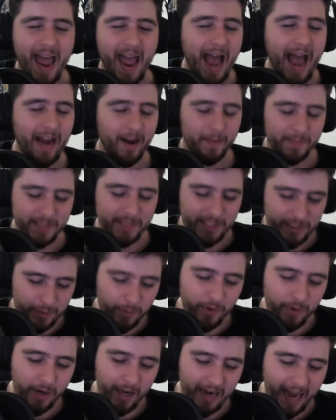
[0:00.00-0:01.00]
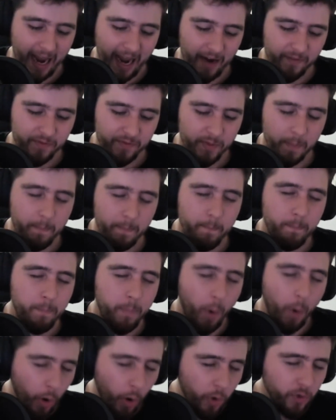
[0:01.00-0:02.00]
And I'm still going to have the
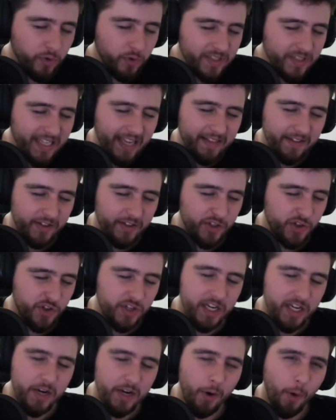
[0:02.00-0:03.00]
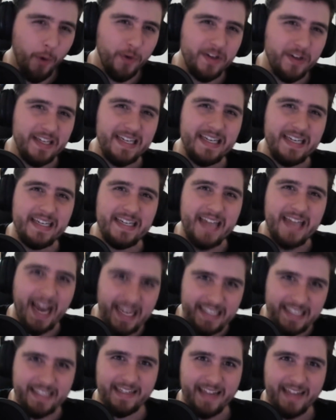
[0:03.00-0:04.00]
balls and the sheer
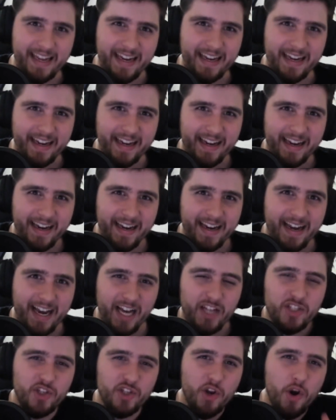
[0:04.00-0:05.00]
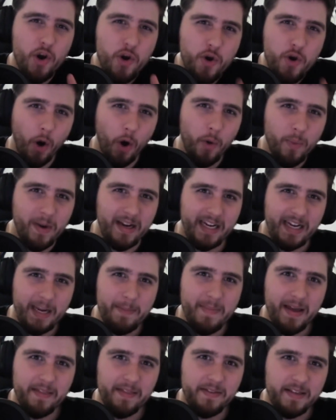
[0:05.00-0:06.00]
audacity to not
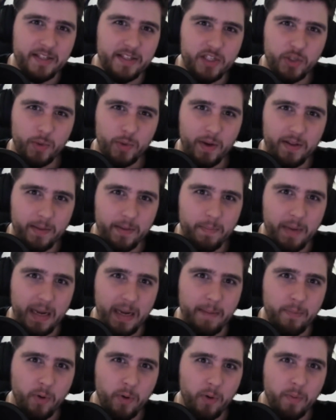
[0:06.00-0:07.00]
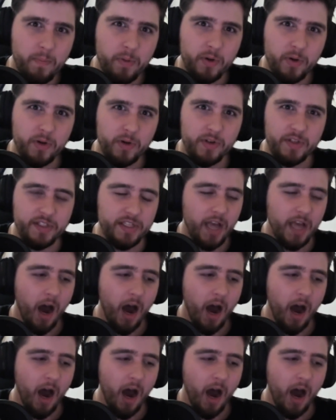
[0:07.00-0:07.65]
recommend this to other people because